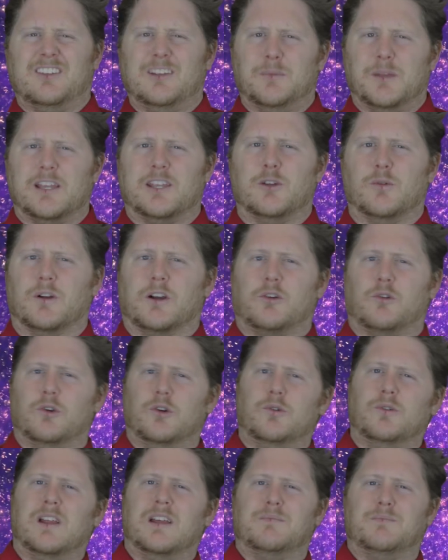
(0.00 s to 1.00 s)
seem like you
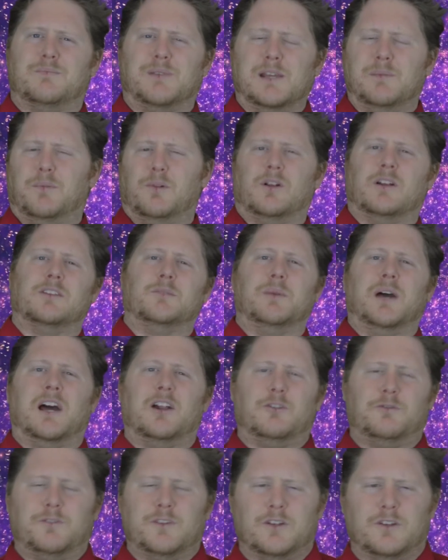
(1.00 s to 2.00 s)
recruit people on the
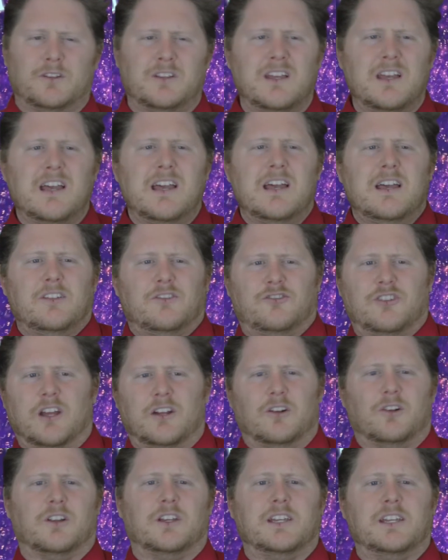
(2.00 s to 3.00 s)
battlefield.
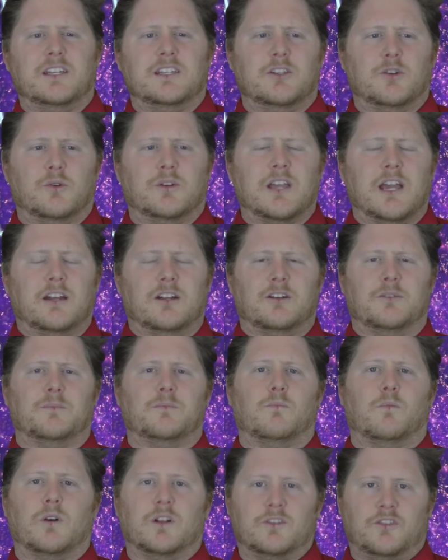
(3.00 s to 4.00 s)
Generally, you get
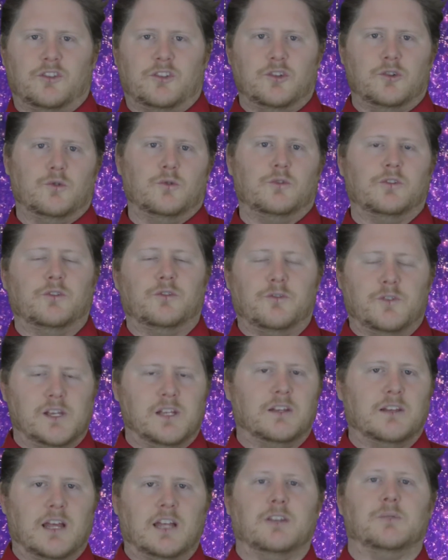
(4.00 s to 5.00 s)
them once you
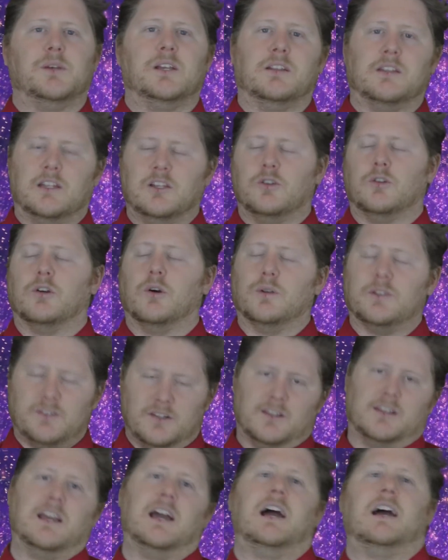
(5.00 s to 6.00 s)
defeat an enemy and then you go
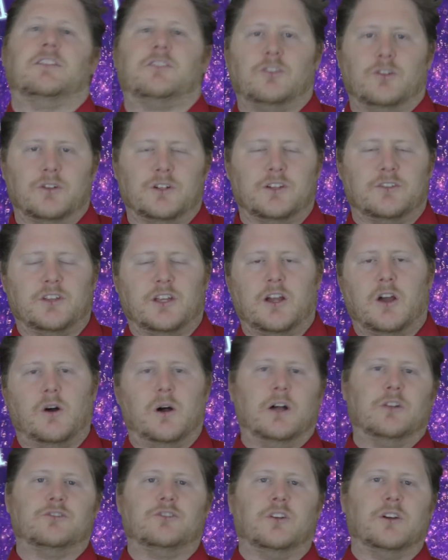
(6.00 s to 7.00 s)
into the castle and it's like, oh,
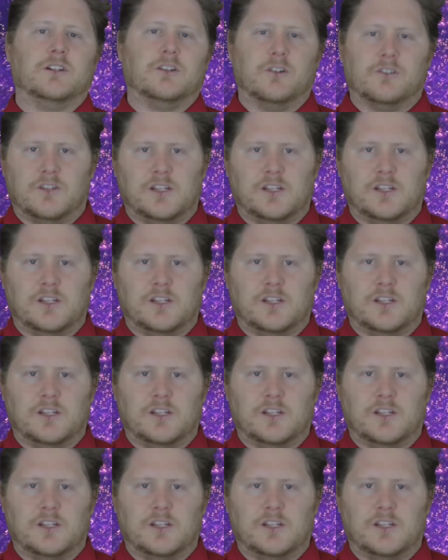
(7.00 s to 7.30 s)
I'll join your